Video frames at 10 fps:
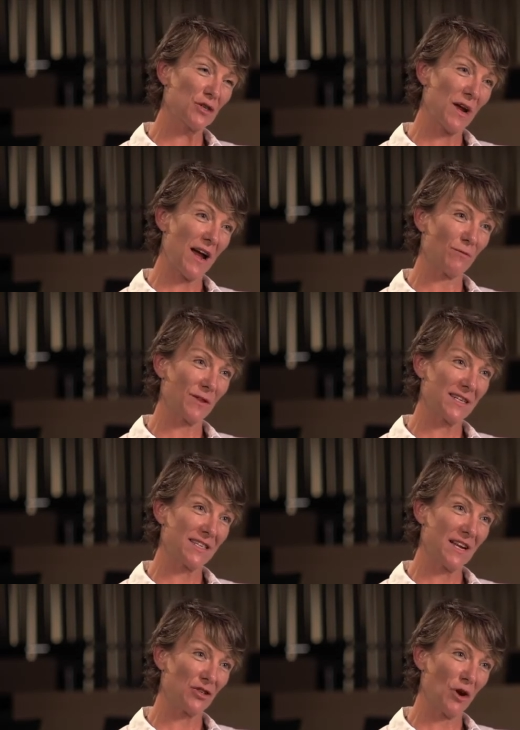we have with
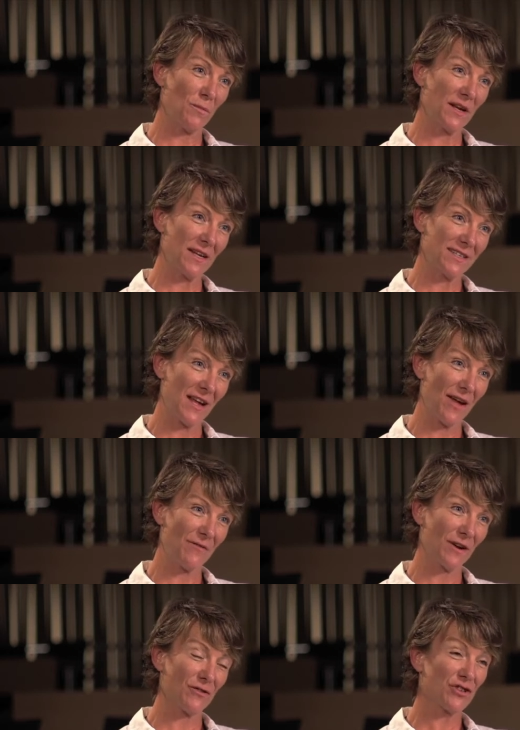internet shopping in South
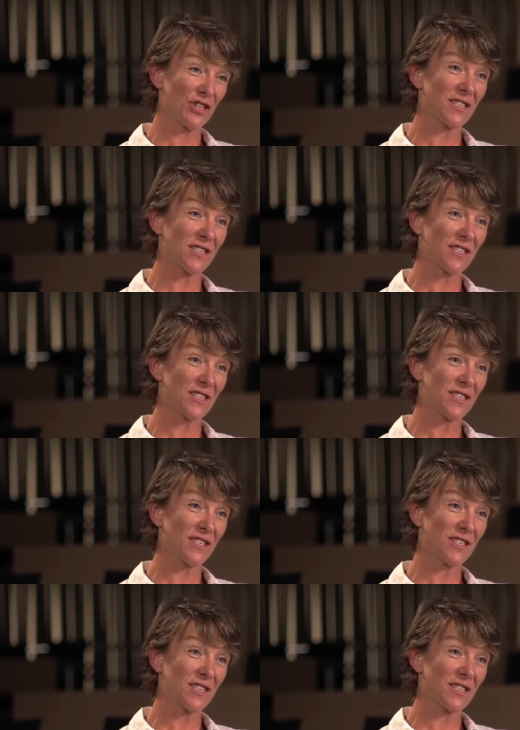Africa is just